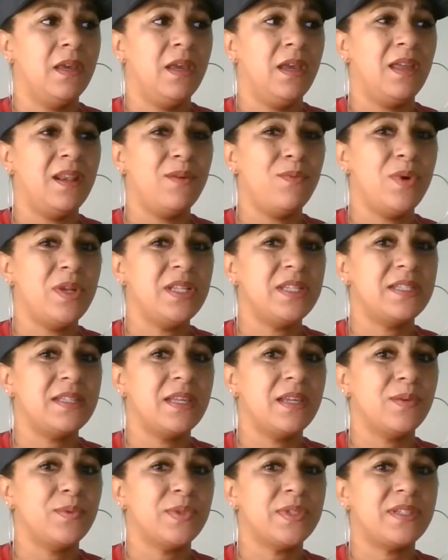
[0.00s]
And I want to
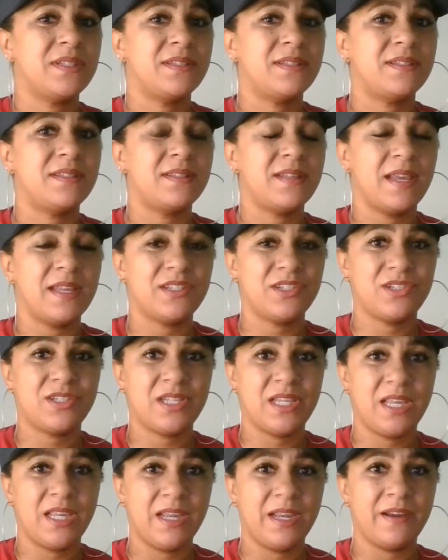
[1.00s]
say it was
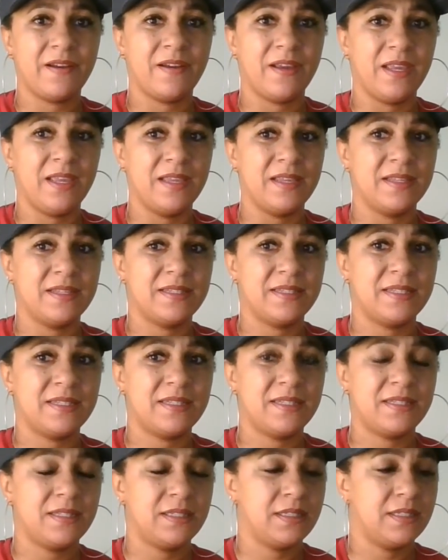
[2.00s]

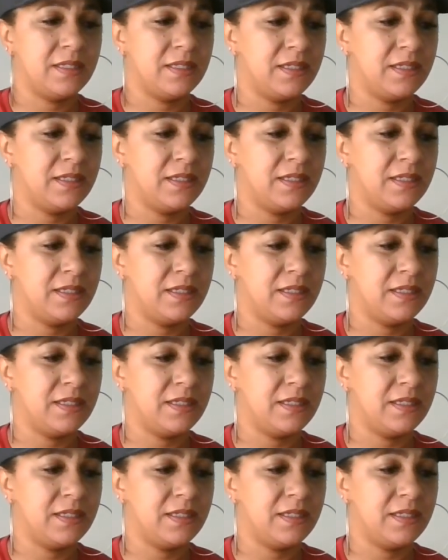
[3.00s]
Sagittarius.